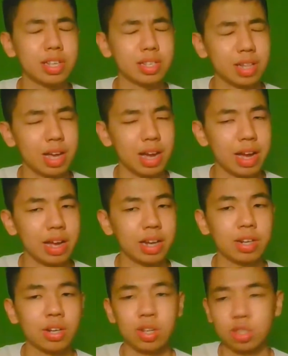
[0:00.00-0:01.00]
It's
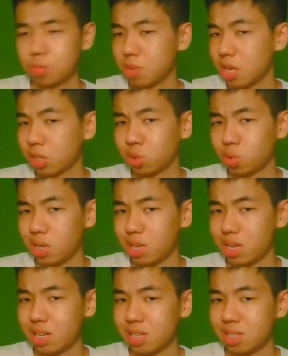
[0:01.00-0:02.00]
like not to be
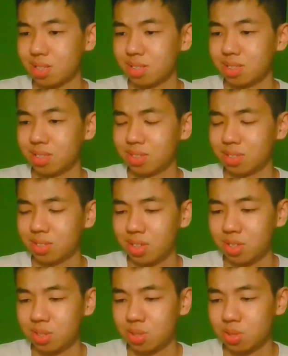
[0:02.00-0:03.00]
addressed or
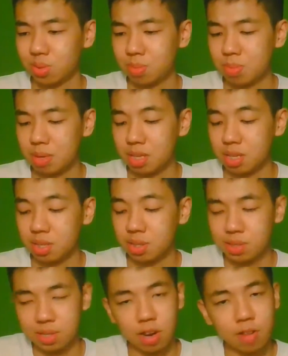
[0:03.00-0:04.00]
not to be
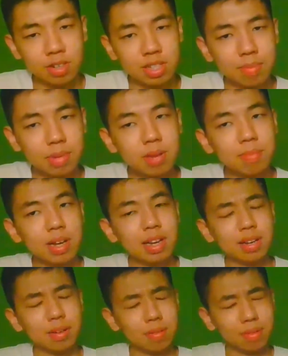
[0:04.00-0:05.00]
solved or something.
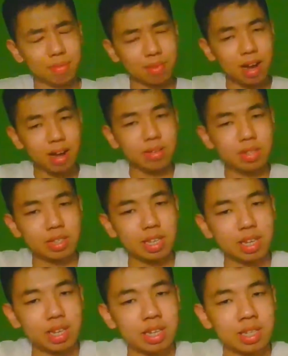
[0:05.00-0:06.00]
But what I have to
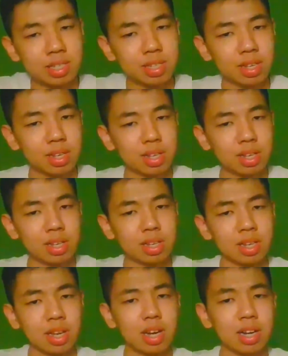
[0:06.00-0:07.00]
say is,
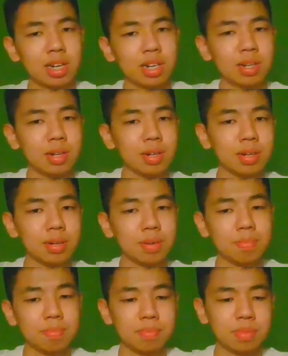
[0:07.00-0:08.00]

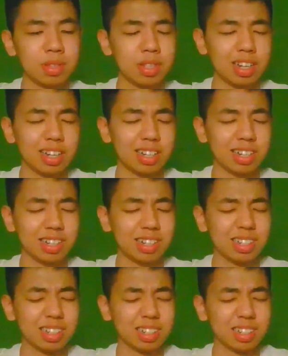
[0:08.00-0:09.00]

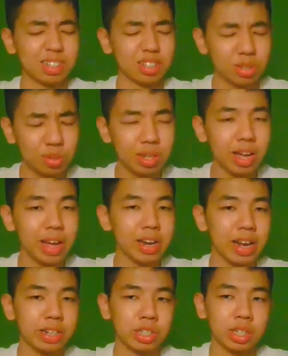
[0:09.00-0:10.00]
the you can
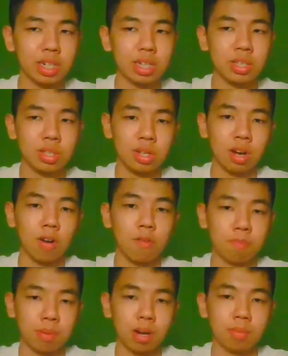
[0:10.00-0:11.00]
actually
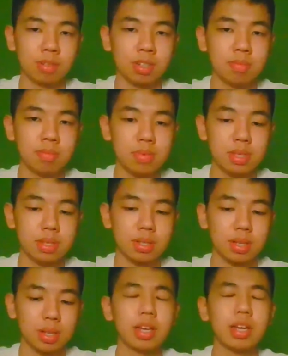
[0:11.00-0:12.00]
solve problems
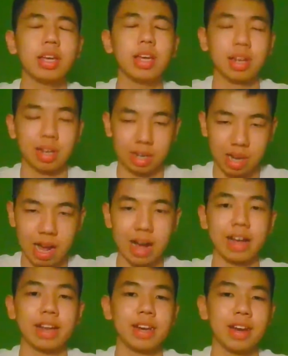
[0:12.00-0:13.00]
in a
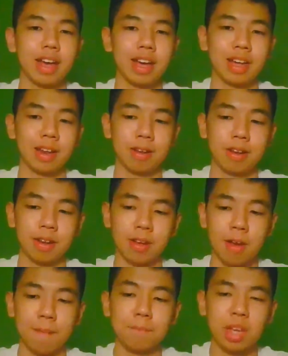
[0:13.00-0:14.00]
kind and
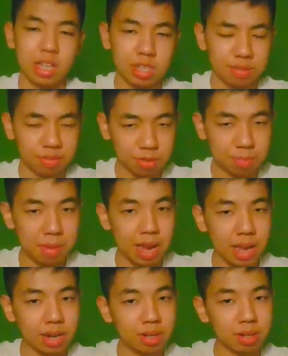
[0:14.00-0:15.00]
peaceful
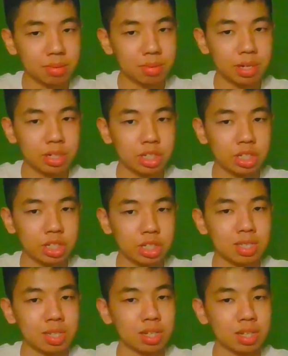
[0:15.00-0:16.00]
manner, which
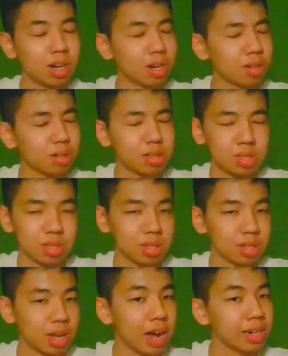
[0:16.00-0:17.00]
doesn't cause
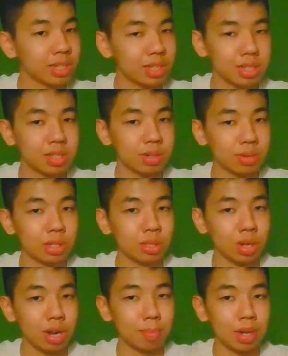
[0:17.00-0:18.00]
unnecessary
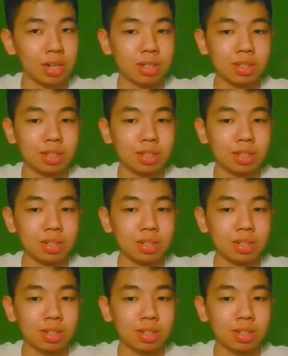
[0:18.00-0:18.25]
drama.